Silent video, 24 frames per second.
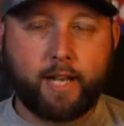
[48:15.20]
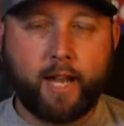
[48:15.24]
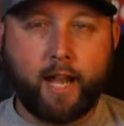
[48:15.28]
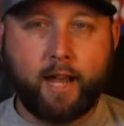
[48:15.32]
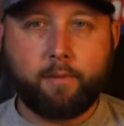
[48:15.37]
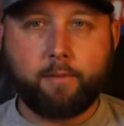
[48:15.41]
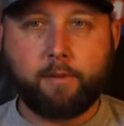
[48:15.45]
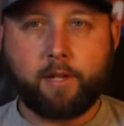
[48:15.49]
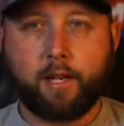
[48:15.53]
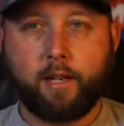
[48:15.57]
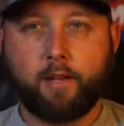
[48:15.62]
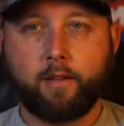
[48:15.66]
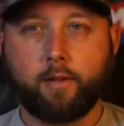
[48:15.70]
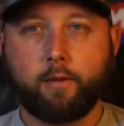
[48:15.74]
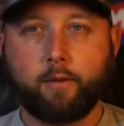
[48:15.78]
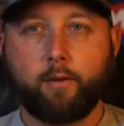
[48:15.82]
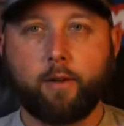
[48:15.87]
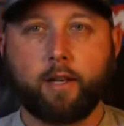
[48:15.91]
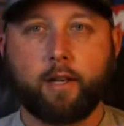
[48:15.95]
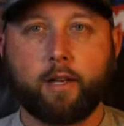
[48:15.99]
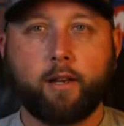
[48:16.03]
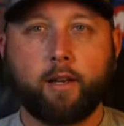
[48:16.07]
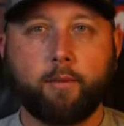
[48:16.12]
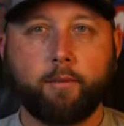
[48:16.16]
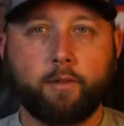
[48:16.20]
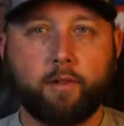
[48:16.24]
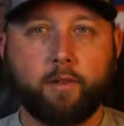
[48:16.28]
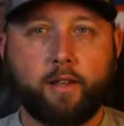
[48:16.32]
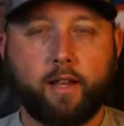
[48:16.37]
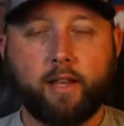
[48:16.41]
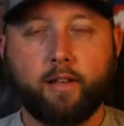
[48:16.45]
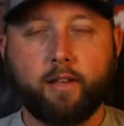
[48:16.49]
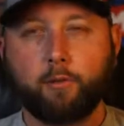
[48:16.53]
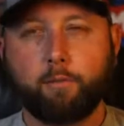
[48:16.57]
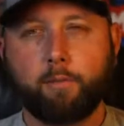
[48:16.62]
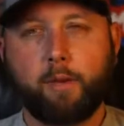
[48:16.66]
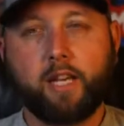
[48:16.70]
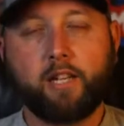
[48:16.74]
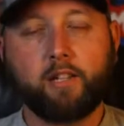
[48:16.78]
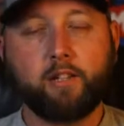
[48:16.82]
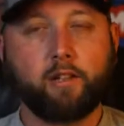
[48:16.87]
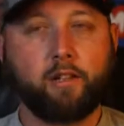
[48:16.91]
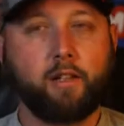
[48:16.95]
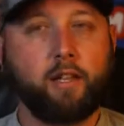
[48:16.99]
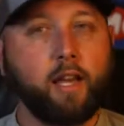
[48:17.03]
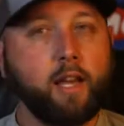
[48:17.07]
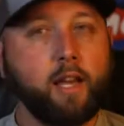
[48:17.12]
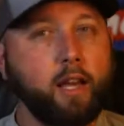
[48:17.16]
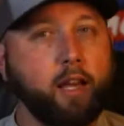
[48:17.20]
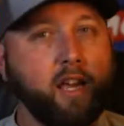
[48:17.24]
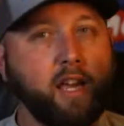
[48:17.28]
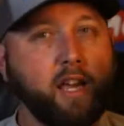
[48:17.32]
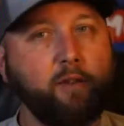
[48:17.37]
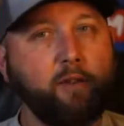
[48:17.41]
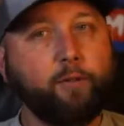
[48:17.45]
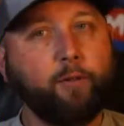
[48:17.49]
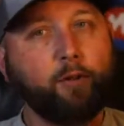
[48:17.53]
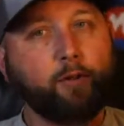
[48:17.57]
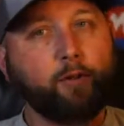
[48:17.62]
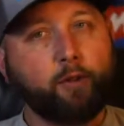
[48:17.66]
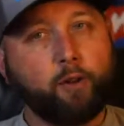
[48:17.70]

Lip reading: game changer when it comes to that, especially if you're